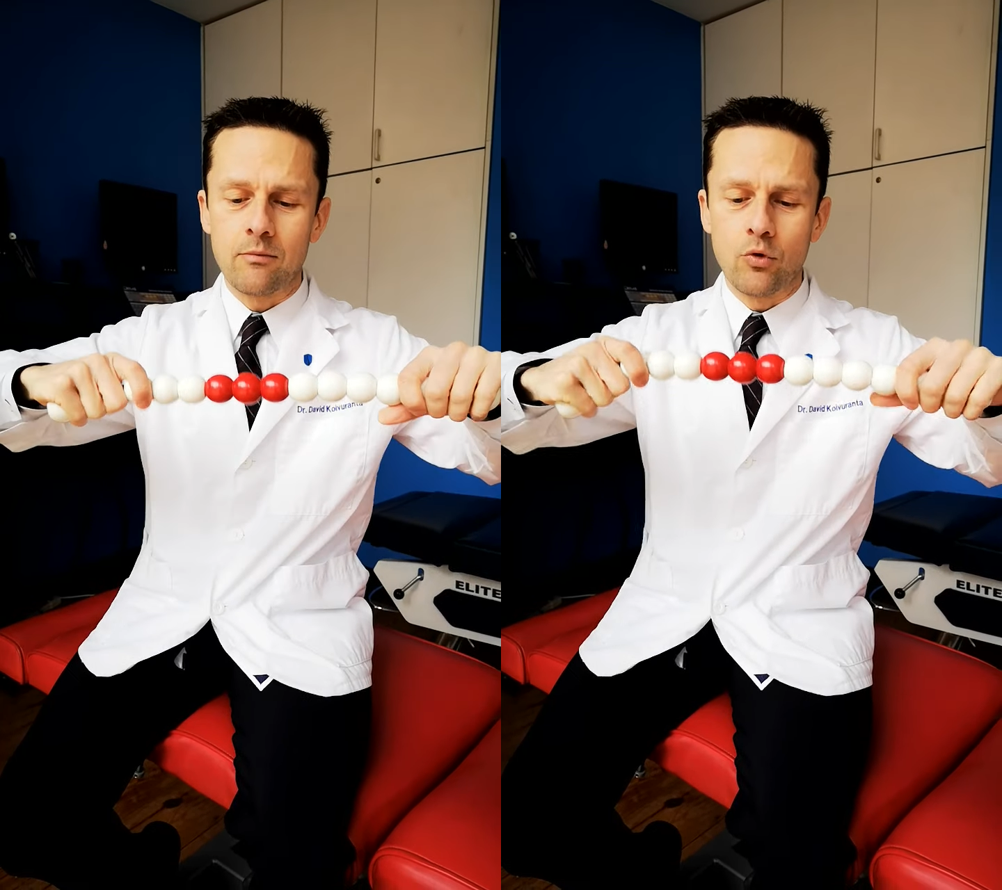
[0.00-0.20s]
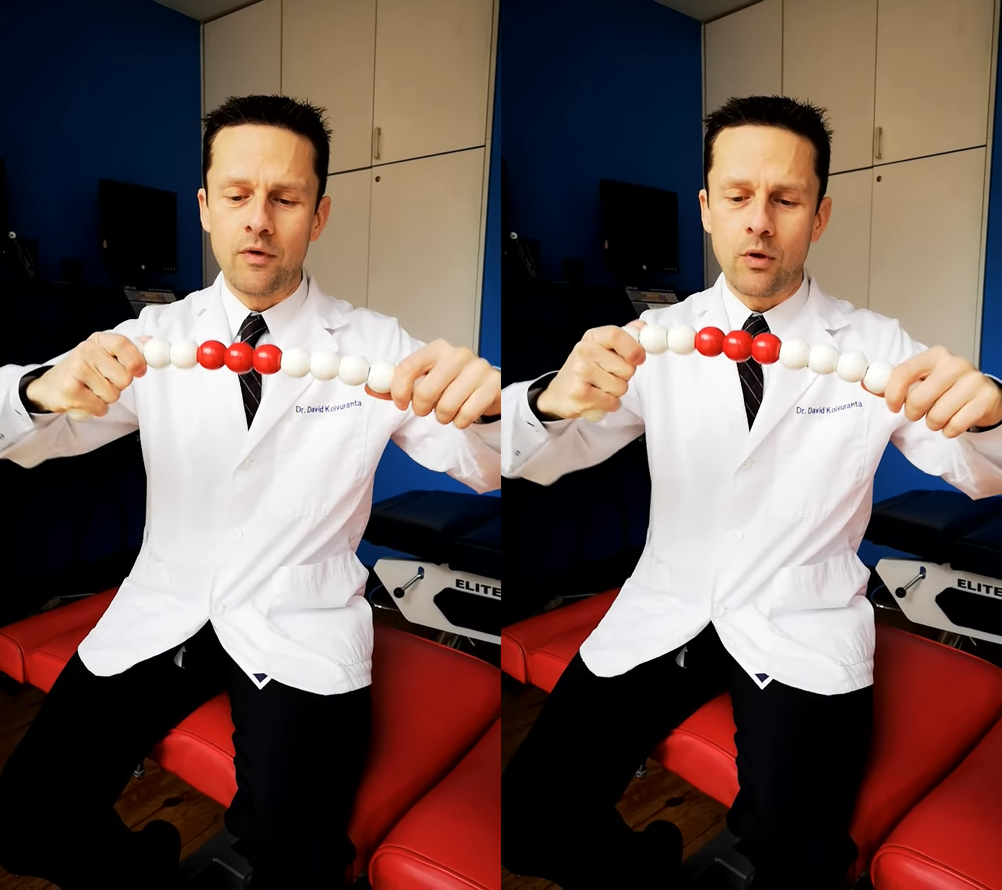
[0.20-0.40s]
and
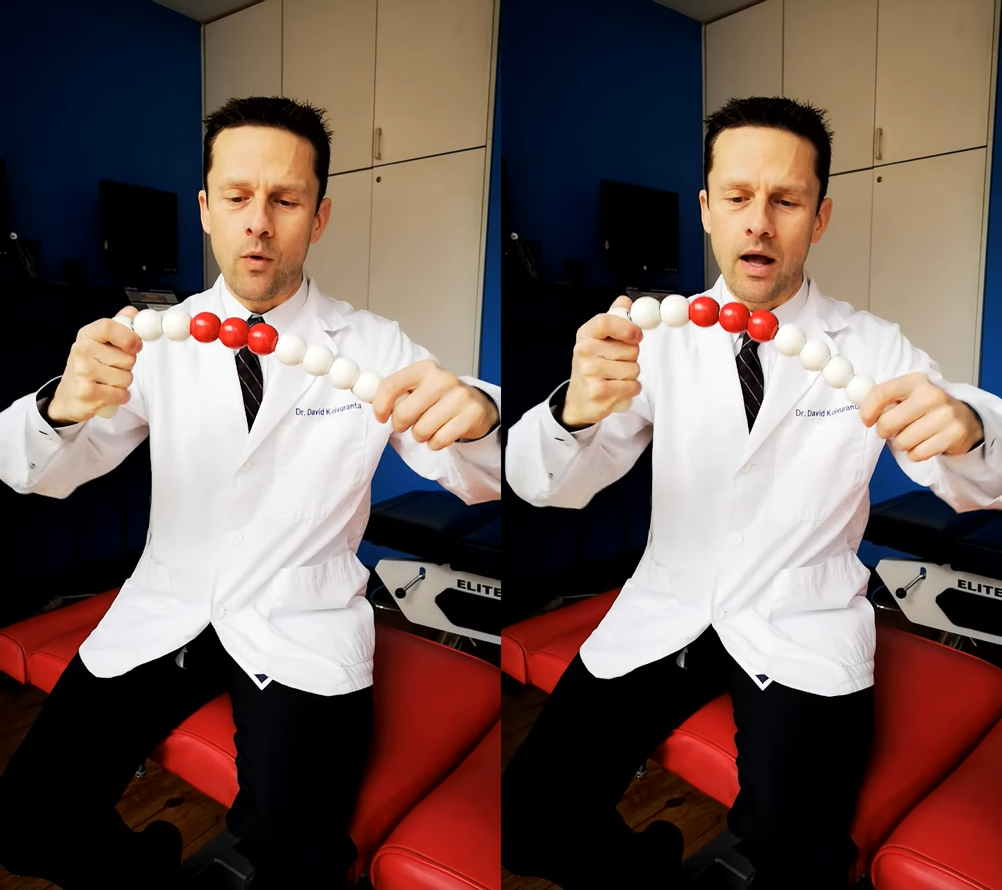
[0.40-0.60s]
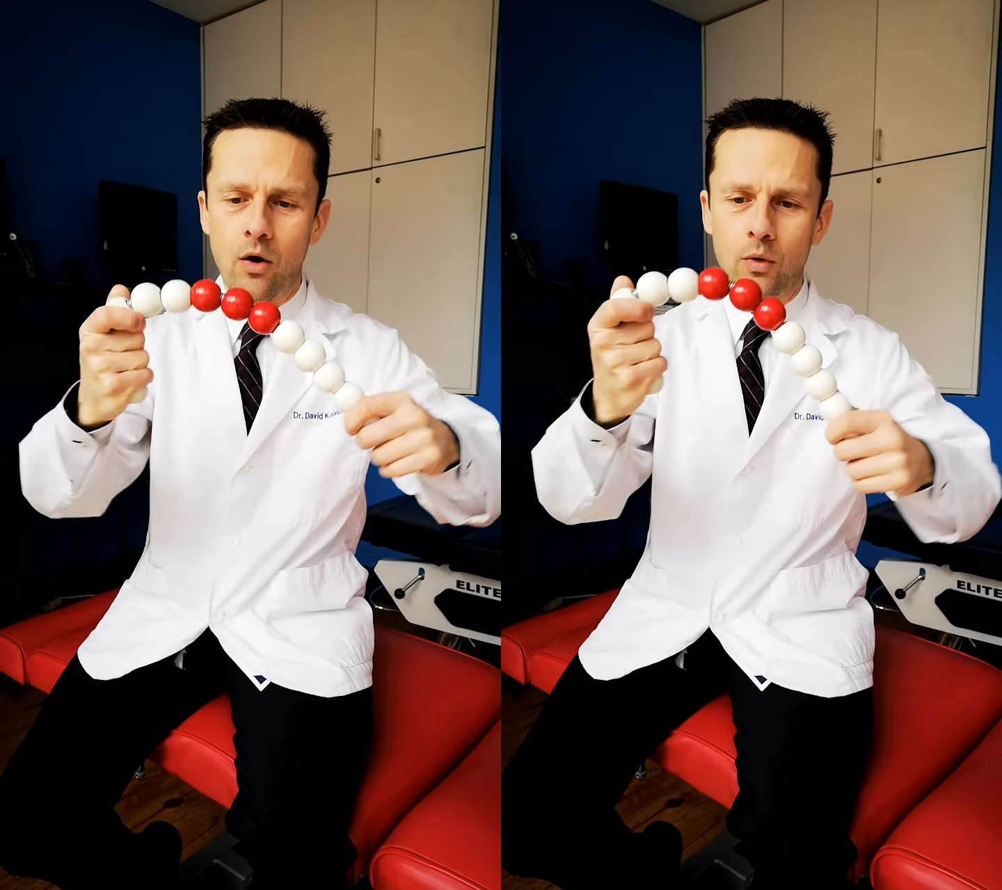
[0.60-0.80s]
moving
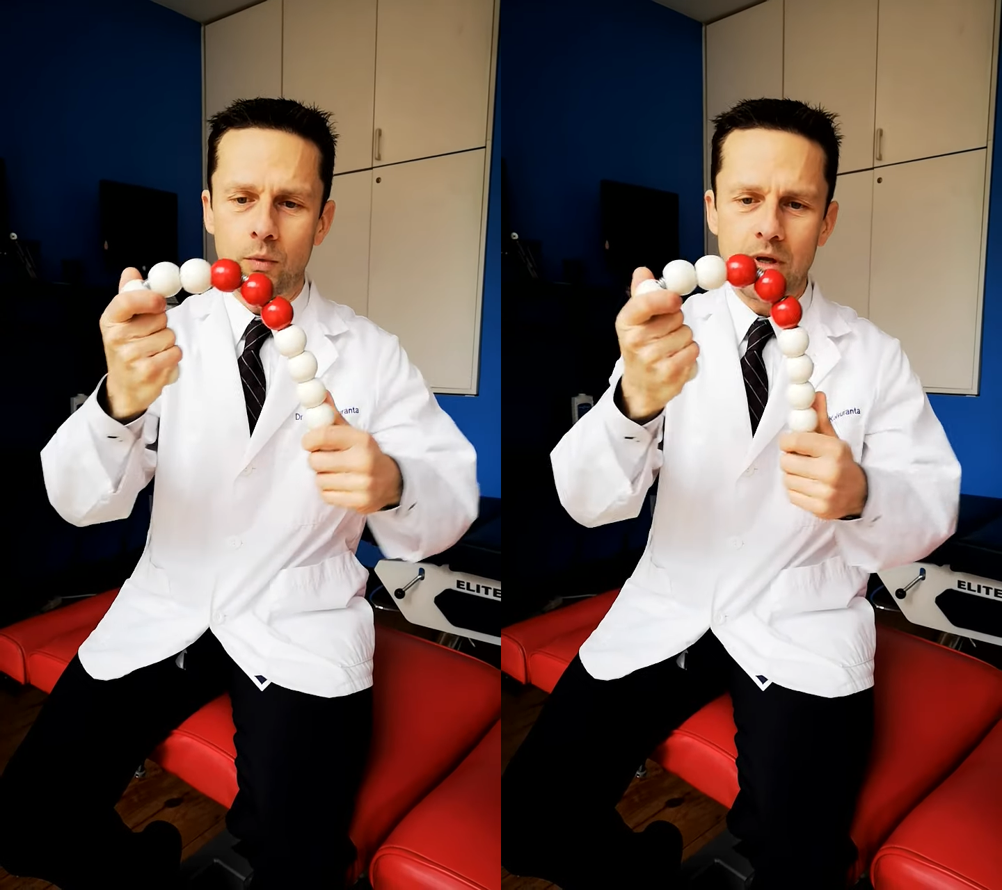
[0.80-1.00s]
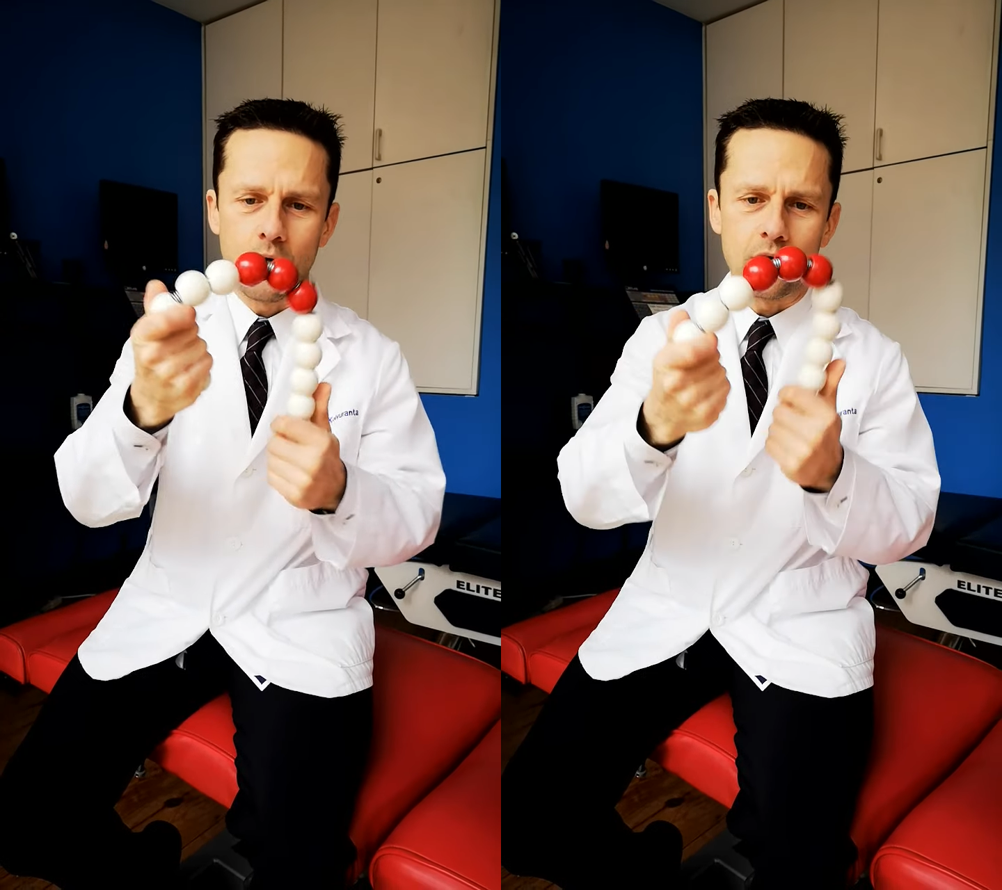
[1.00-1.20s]
well, when
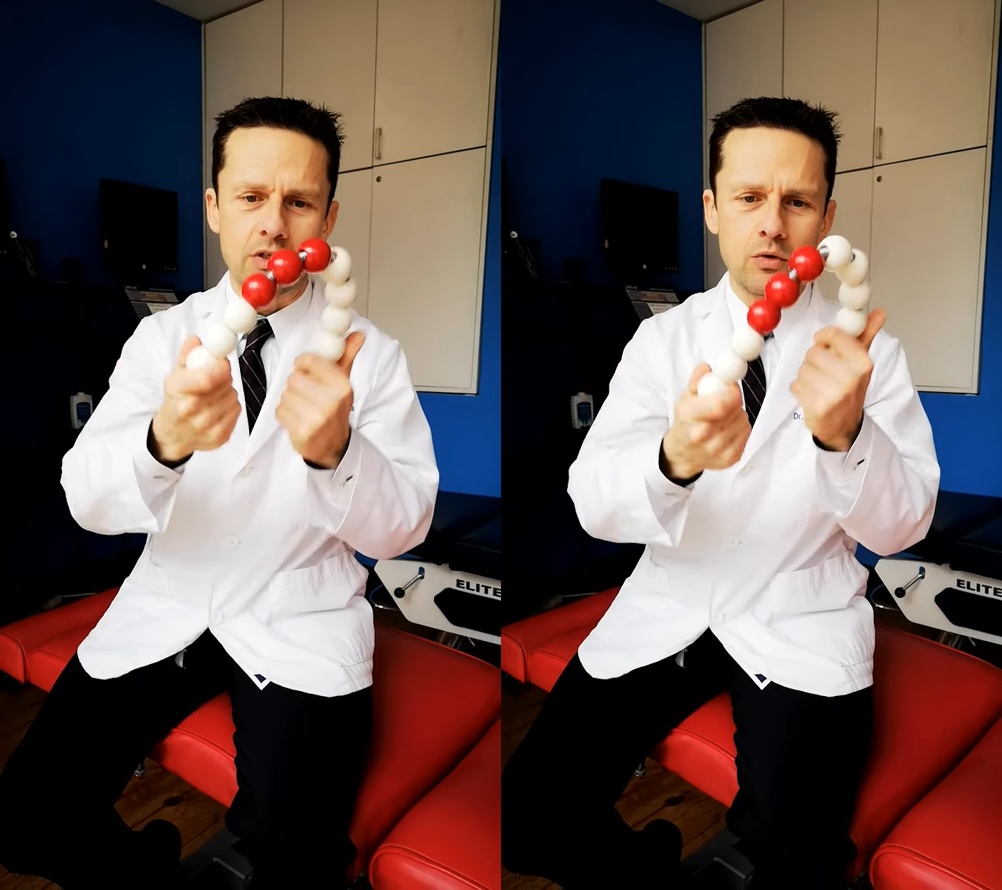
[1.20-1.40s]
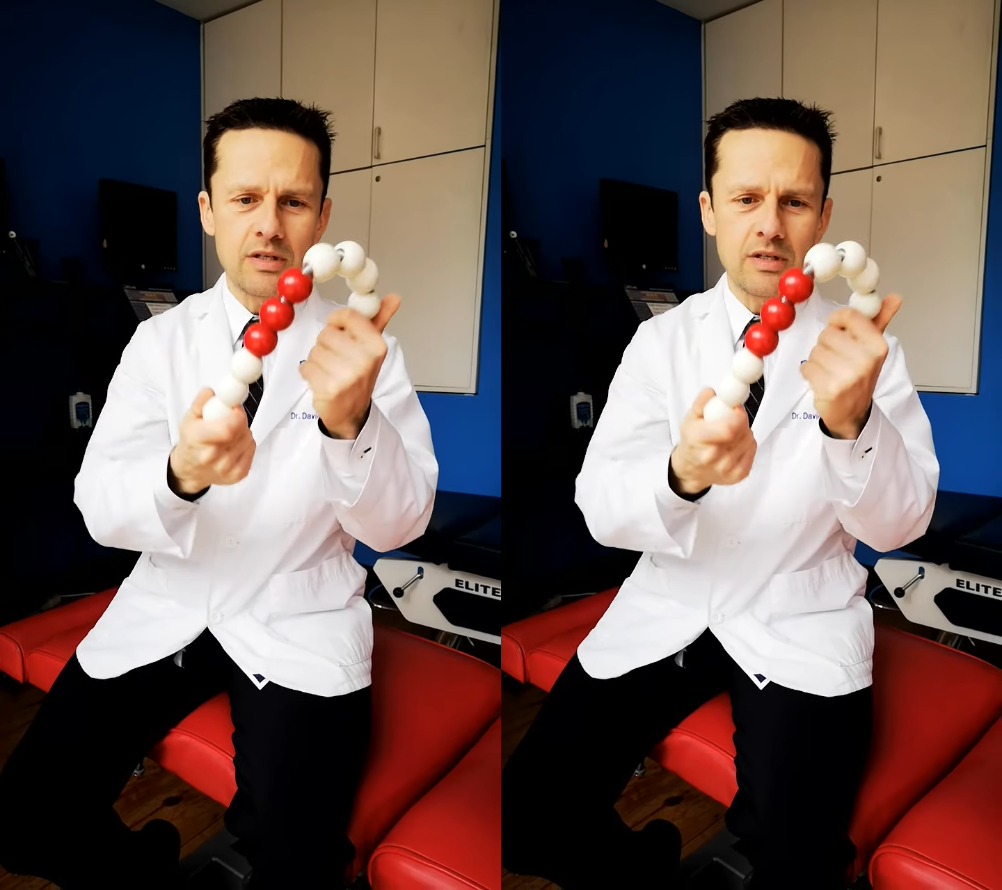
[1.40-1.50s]
we go to do